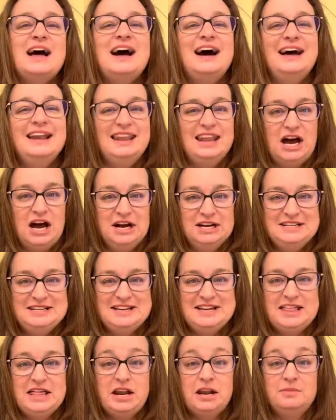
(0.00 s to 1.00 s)
a lot,
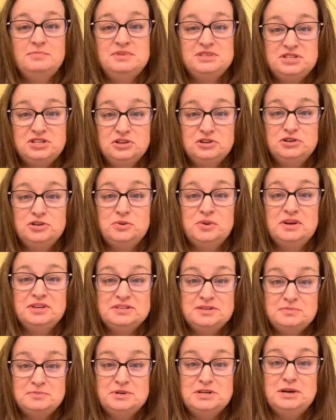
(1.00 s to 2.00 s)
and I'm still doing
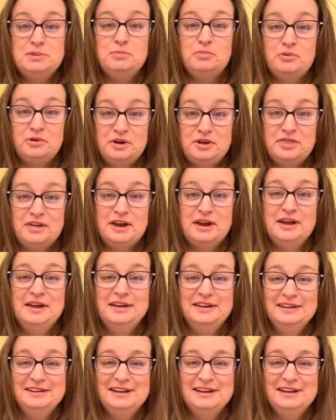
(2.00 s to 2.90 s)
some deep breathing